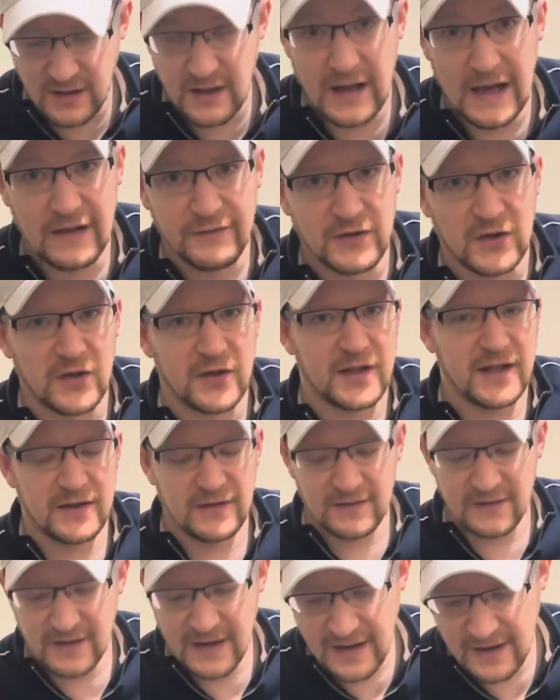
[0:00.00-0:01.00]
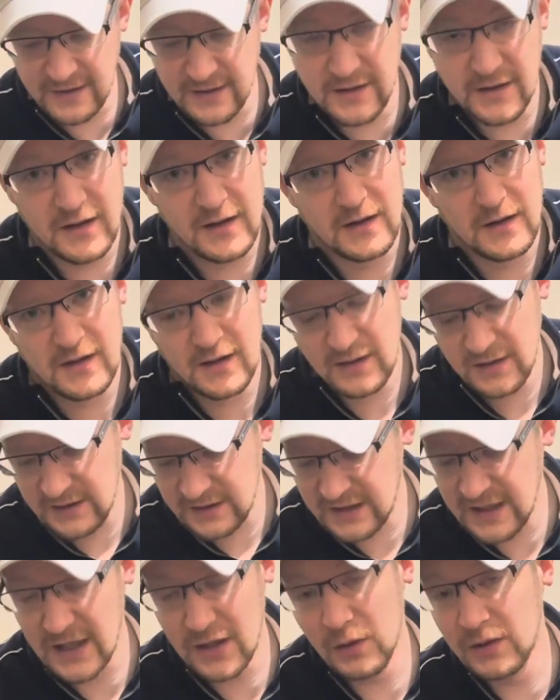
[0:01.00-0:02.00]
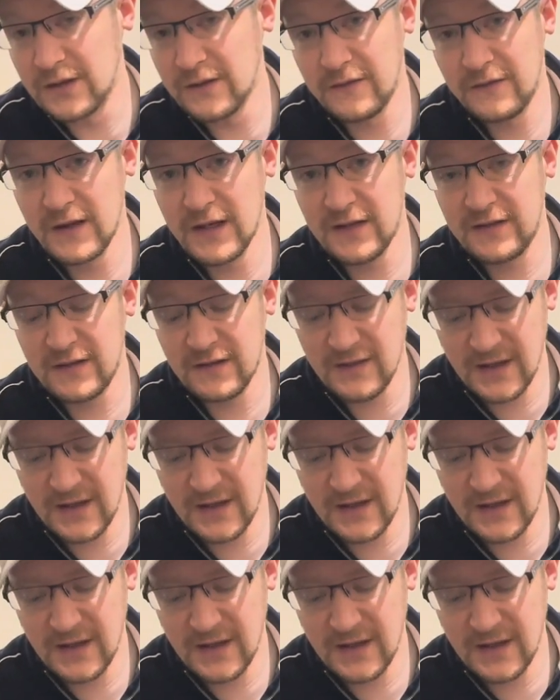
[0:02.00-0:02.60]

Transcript: I'll have to look into that and get you a definitive